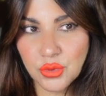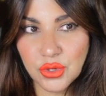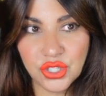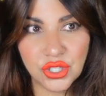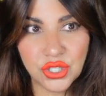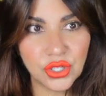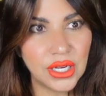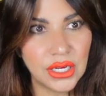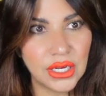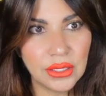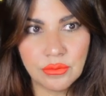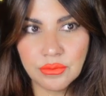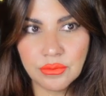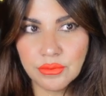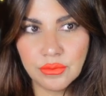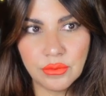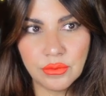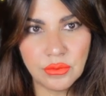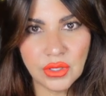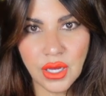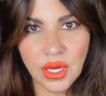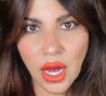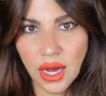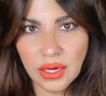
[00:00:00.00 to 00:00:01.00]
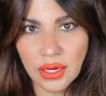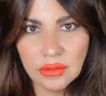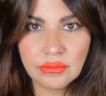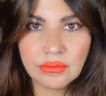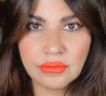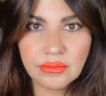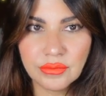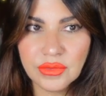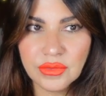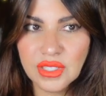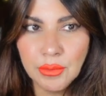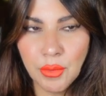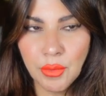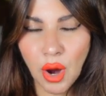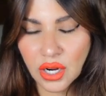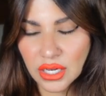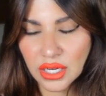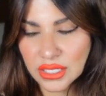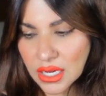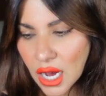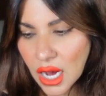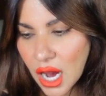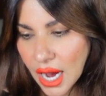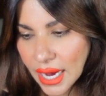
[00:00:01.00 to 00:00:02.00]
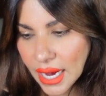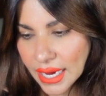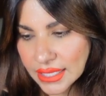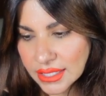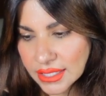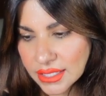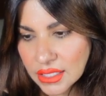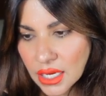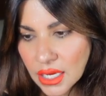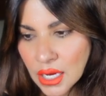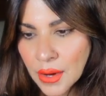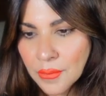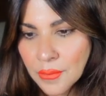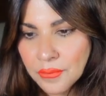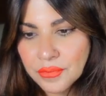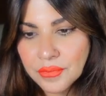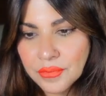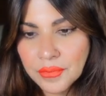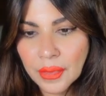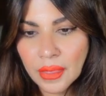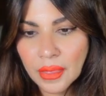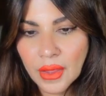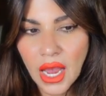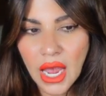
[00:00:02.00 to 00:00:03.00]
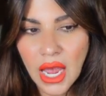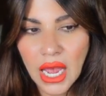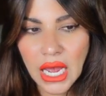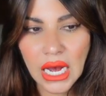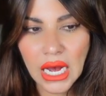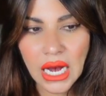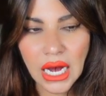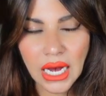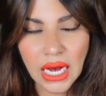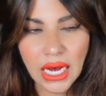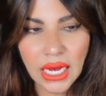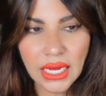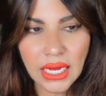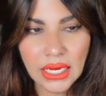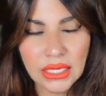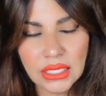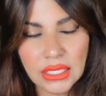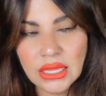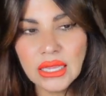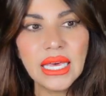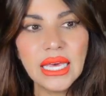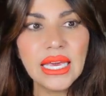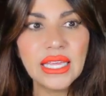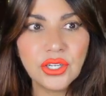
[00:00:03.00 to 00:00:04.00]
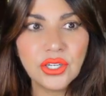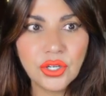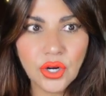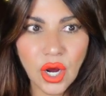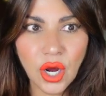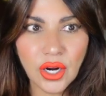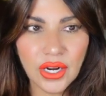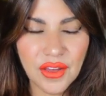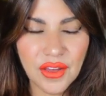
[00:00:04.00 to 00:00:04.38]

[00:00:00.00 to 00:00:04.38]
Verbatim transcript: which it got demonetized. And later on